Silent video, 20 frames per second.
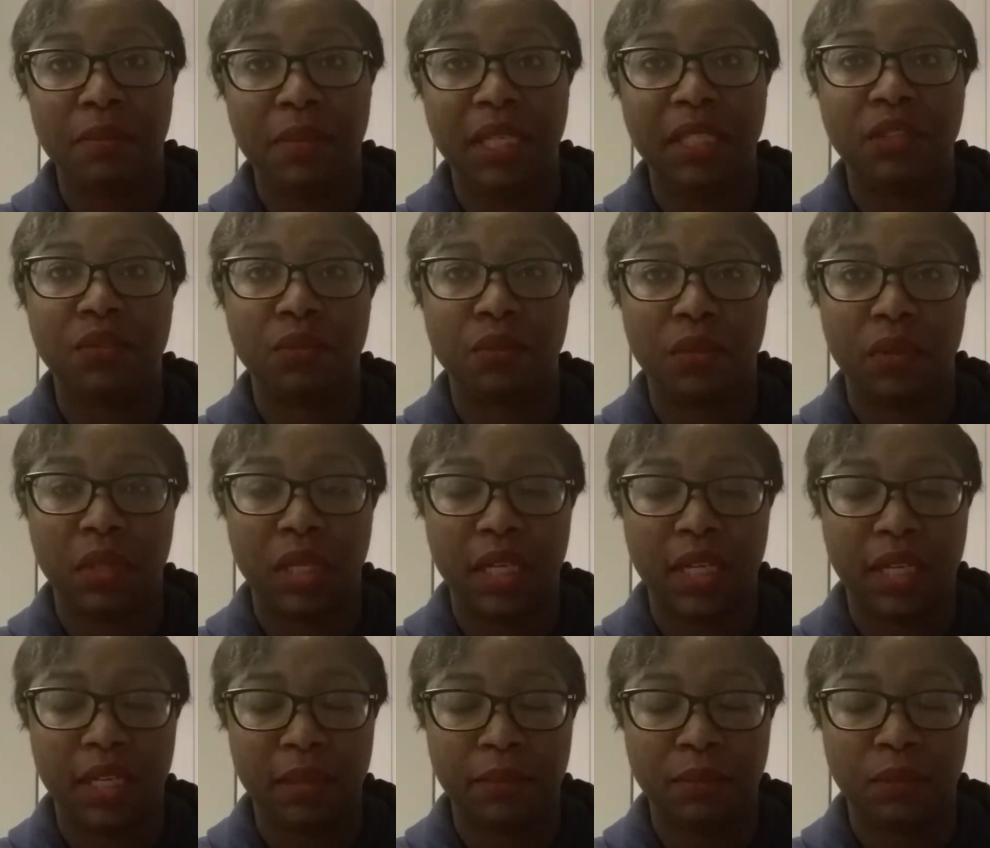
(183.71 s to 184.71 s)
means
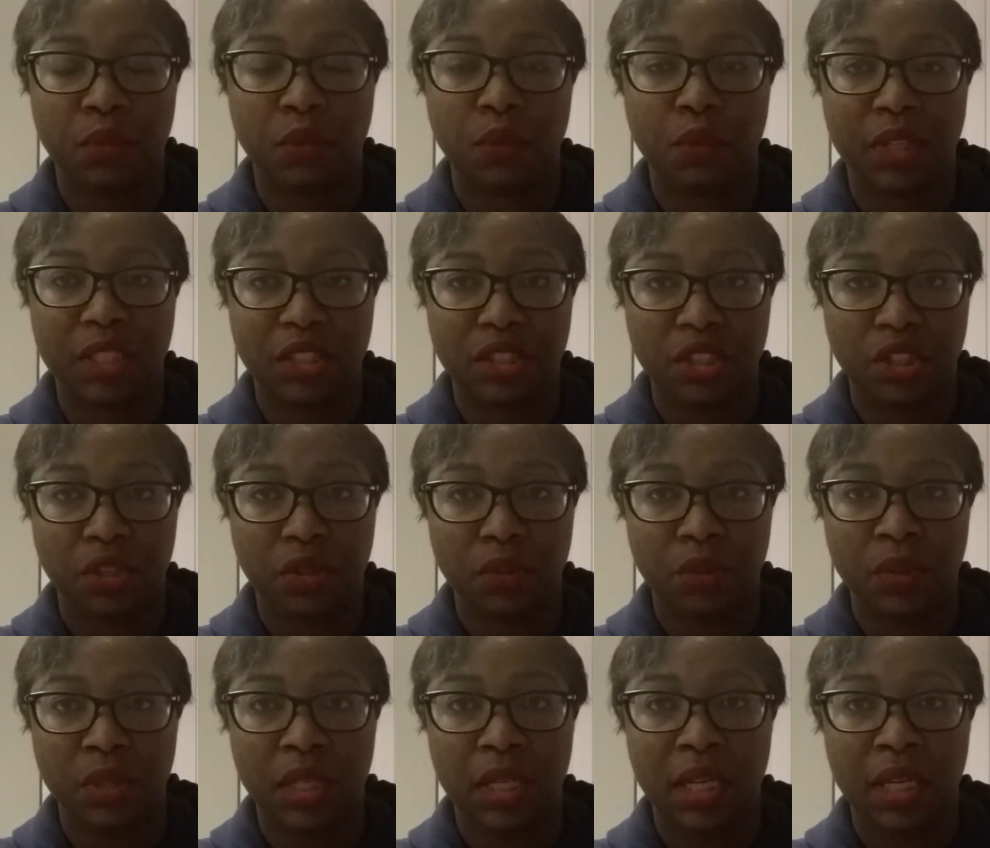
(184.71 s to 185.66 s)
um, rescue.